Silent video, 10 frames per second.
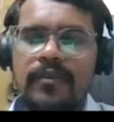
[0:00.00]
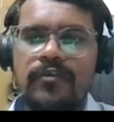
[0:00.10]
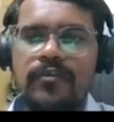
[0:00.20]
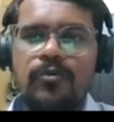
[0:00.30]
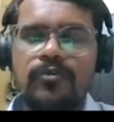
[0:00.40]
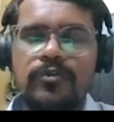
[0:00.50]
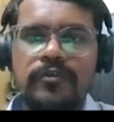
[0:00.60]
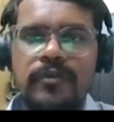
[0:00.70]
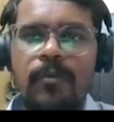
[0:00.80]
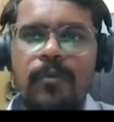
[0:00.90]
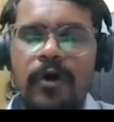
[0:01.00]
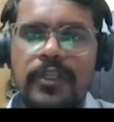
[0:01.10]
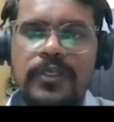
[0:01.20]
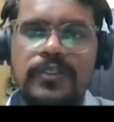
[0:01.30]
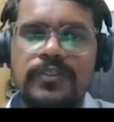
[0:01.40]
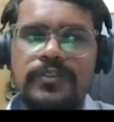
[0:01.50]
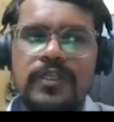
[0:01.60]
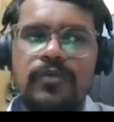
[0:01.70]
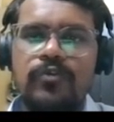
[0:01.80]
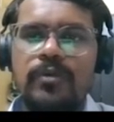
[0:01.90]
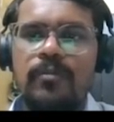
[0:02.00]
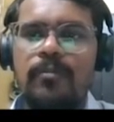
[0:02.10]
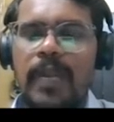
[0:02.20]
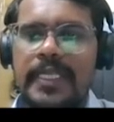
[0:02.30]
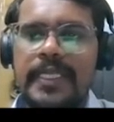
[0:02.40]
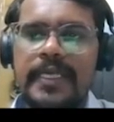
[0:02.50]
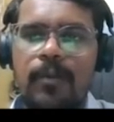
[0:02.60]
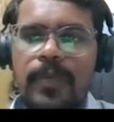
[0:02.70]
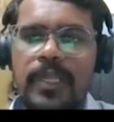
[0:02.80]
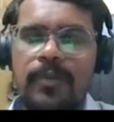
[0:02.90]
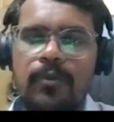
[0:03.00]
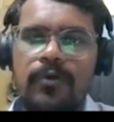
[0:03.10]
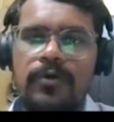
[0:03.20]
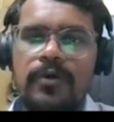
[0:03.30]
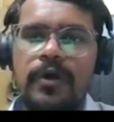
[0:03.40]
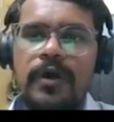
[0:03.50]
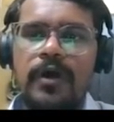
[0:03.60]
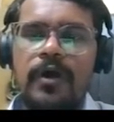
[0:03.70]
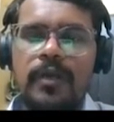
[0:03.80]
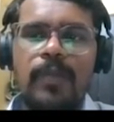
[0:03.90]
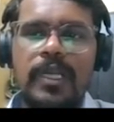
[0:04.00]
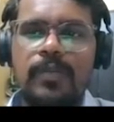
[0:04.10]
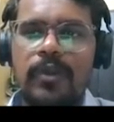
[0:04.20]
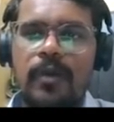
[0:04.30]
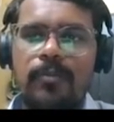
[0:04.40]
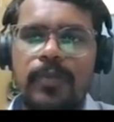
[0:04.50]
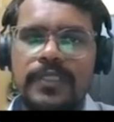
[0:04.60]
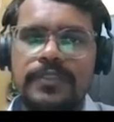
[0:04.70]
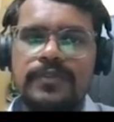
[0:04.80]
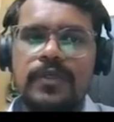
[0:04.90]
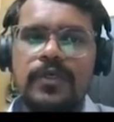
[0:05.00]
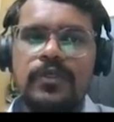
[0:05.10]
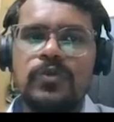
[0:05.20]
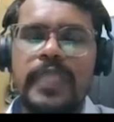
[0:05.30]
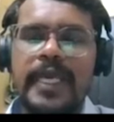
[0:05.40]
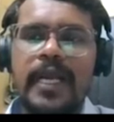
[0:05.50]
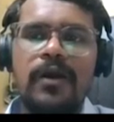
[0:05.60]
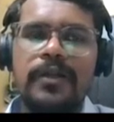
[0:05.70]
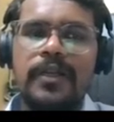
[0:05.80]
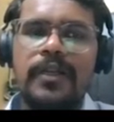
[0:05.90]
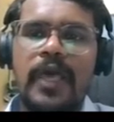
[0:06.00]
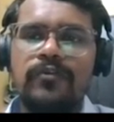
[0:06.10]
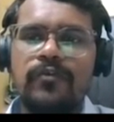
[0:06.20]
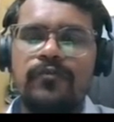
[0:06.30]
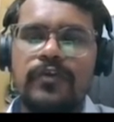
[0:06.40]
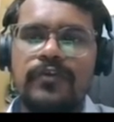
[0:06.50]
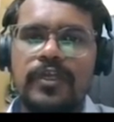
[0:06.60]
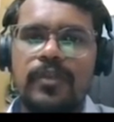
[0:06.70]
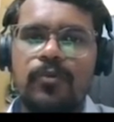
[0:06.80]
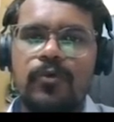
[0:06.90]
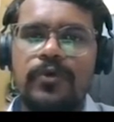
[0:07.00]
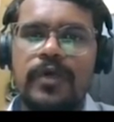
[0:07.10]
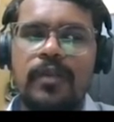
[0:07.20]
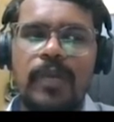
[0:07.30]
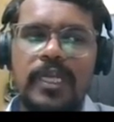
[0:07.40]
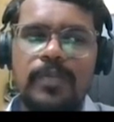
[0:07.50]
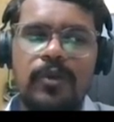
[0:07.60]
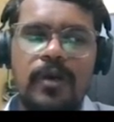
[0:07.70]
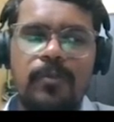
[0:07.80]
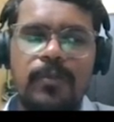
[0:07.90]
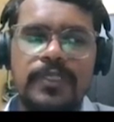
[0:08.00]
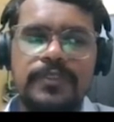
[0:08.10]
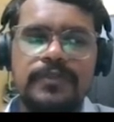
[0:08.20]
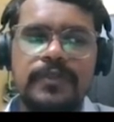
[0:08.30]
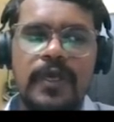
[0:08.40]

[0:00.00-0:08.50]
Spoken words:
Suppose some organizations are using multi-company mode, okay, multiple companies, so they can't run as a phasing report on multiple companies.